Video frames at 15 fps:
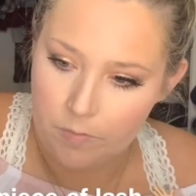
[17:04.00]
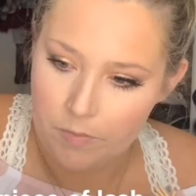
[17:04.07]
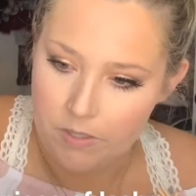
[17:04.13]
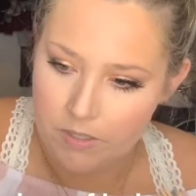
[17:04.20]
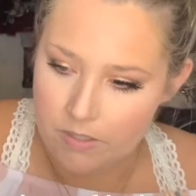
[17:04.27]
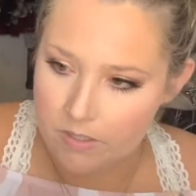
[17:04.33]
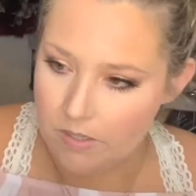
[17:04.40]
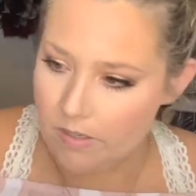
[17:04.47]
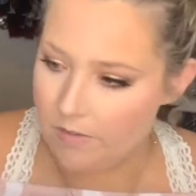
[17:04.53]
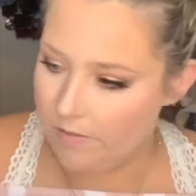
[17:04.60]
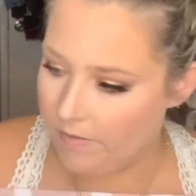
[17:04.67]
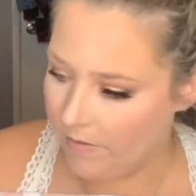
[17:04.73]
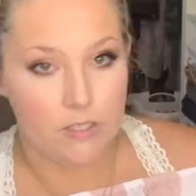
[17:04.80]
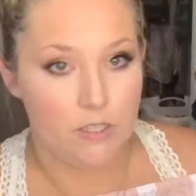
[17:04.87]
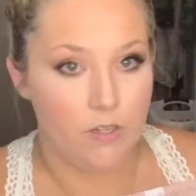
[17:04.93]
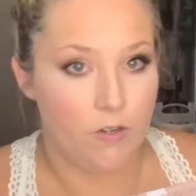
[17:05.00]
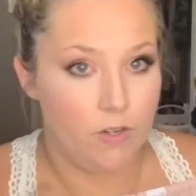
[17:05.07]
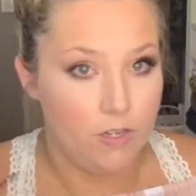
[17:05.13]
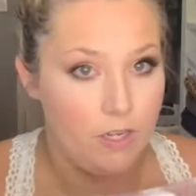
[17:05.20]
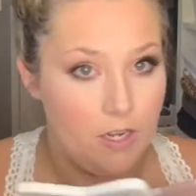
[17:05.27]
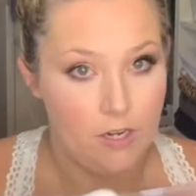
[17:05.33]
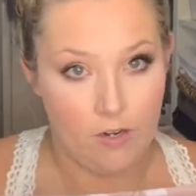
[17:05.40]
piece off. So
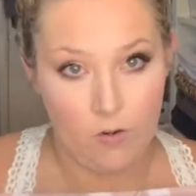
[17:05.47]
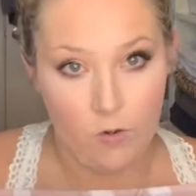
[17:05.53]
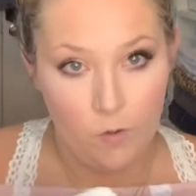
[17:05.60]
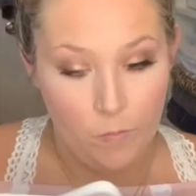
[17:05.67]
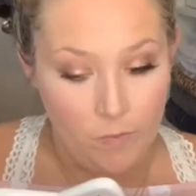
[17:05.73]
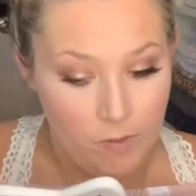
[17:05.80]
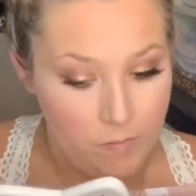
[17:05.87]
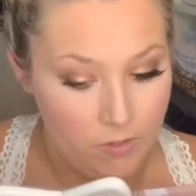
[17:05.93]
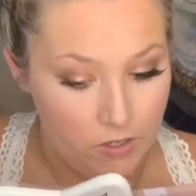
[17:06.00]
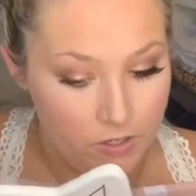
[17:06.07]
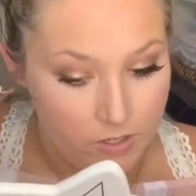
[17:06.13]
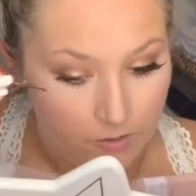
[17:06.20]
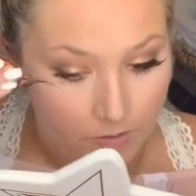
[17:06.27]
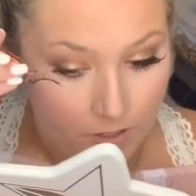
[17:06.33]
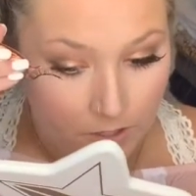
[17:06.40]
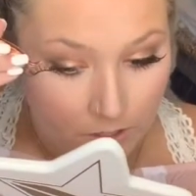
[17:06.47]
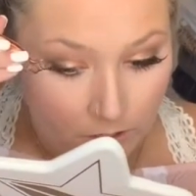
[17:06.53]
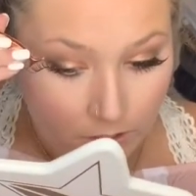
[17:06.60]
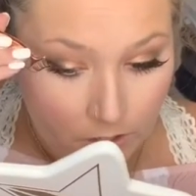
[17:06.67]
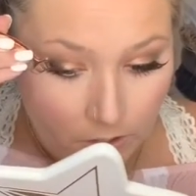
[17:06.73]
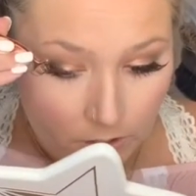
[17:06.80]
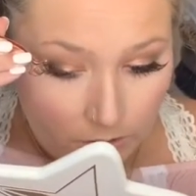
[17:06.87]
again, I hold my mirror down here,
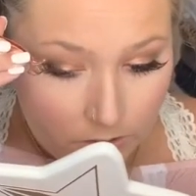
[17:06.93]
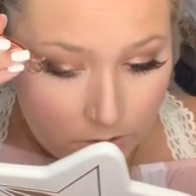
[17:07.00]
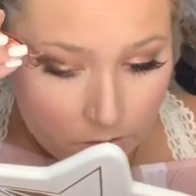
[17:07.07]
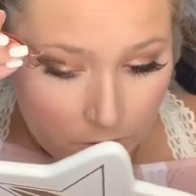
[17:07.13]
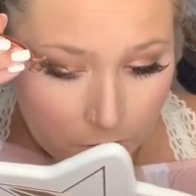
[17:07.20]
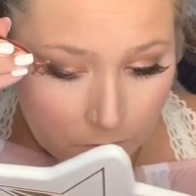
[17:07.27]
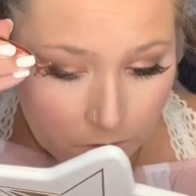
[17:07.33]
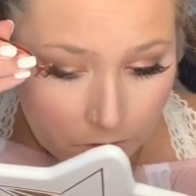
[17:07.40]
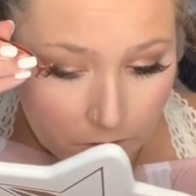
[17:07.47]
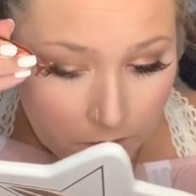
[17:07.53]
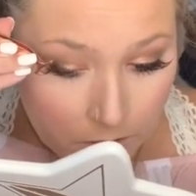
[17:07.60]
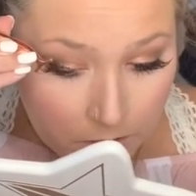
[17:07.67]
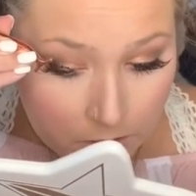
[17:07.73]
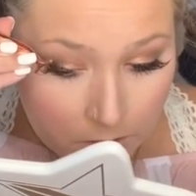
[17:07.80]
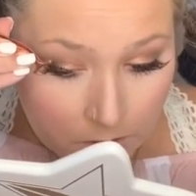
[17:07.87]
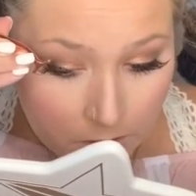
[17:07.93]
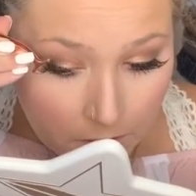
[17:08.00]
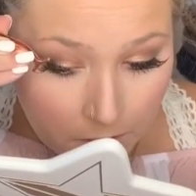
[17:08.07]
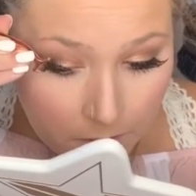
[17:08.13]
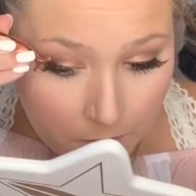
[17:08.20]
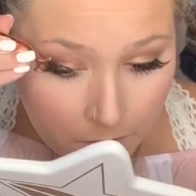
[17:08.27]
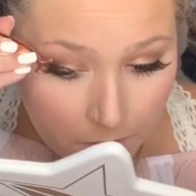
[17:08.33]
so I'm looking
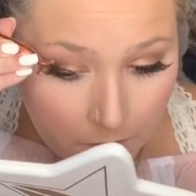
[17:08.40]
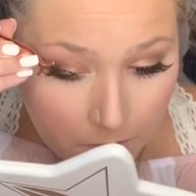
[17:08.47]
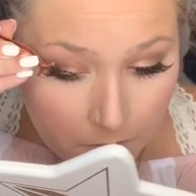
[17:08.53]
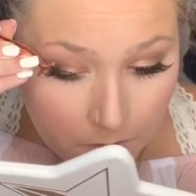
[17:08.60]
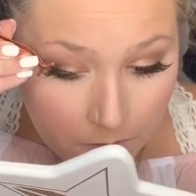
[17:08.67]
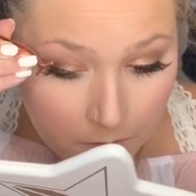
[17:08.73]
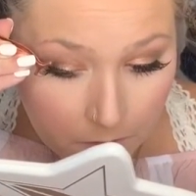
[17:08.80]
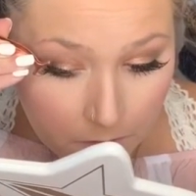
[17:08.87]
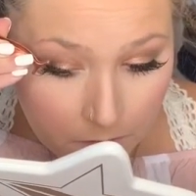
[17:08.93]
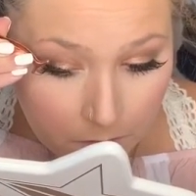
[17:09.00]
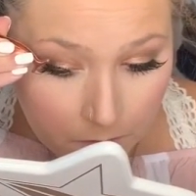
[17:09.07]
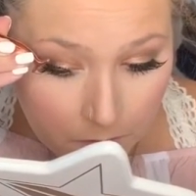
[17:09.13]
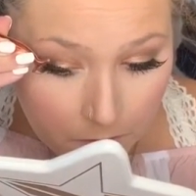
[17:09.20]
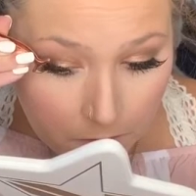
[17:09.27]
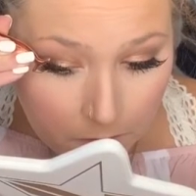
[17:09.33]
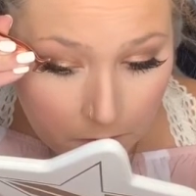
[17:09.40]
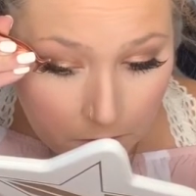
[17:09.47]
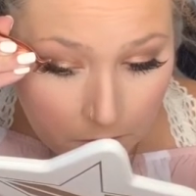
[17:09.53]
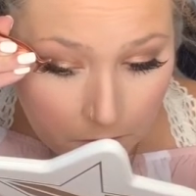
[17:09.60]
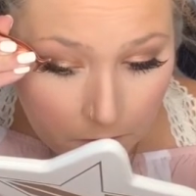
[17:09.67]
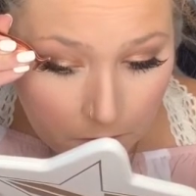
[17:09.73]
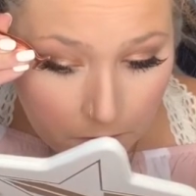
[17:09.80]
down,
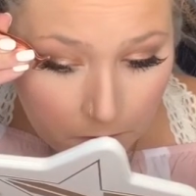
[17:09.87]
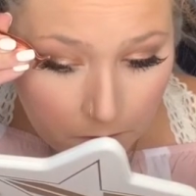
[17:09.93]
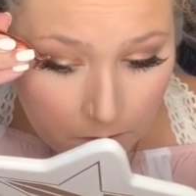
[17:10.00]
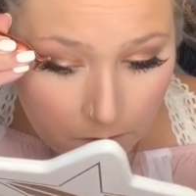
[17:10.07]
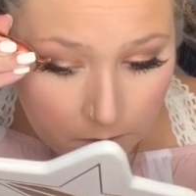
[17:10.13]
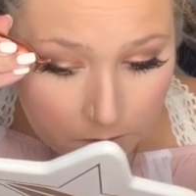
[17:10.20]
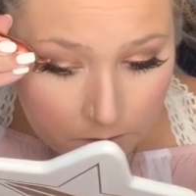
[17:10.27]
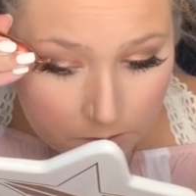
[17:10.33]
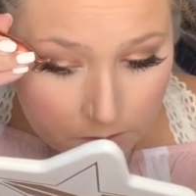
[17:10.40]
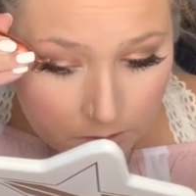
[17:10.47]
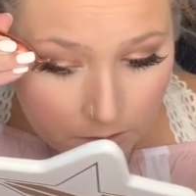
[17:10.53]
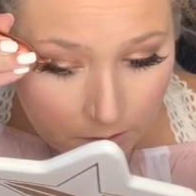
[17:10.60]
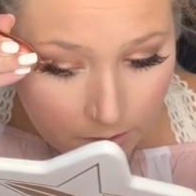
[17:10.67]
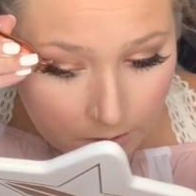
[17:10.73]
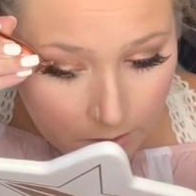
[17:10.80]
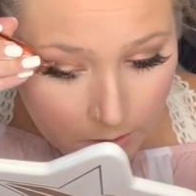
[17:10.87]
and I just slightly